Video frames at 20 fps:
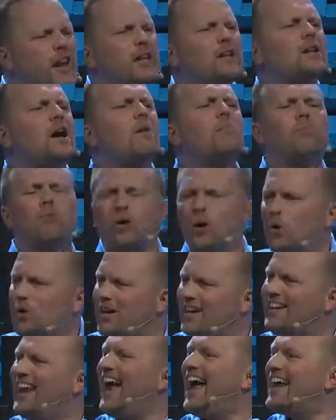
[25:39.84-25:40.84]
come
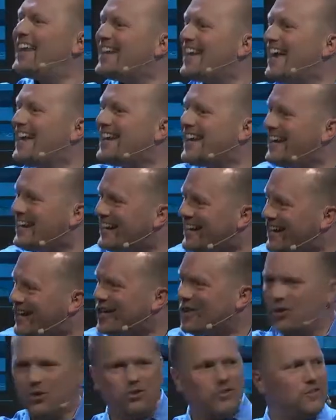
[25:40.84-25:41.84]
broken and can get
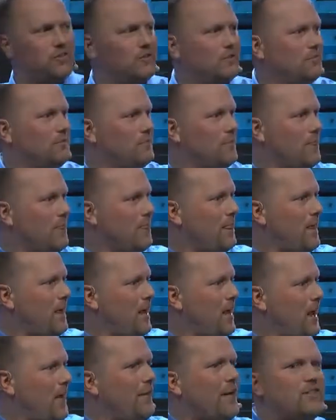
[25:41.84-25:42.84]
healed.
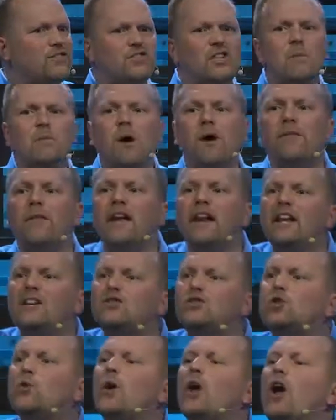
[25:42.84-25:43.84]
And that someone that is
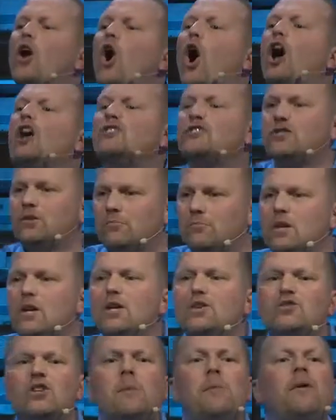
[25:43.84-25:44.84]
doing awesome,
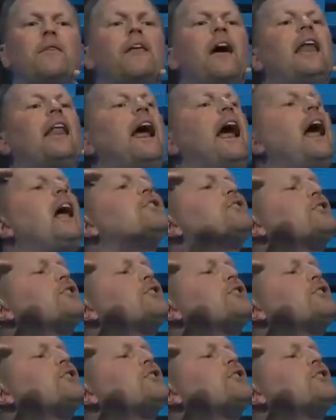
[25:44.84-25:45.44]
someone that has a